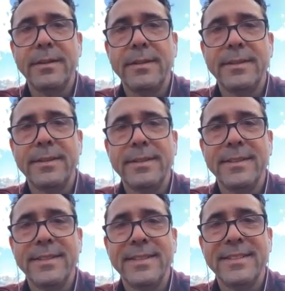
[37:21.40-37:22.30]

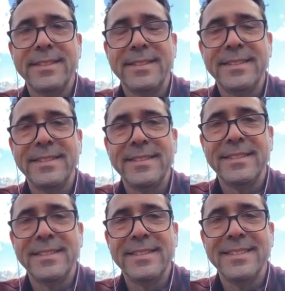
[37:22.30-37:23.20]

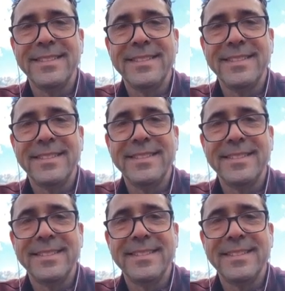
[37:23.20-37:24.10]

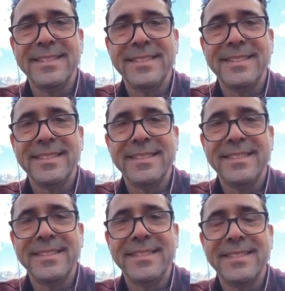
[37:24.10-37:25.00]

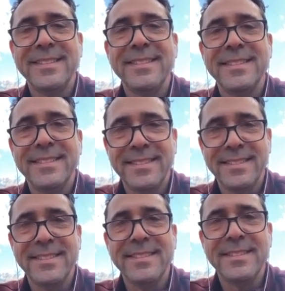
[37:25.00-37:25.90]

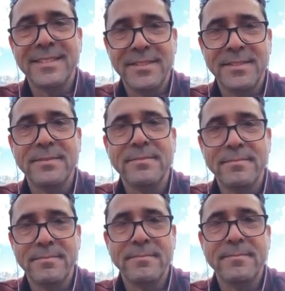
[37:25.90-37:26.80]

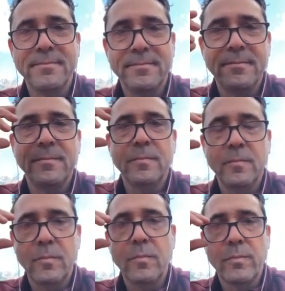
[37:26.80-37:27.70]

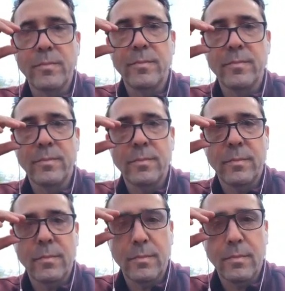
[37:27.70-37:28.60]

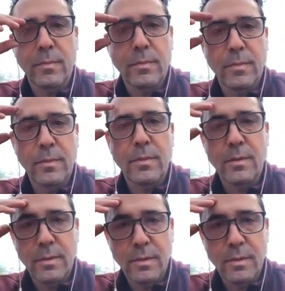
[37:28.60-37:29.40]
This person isn't speaking.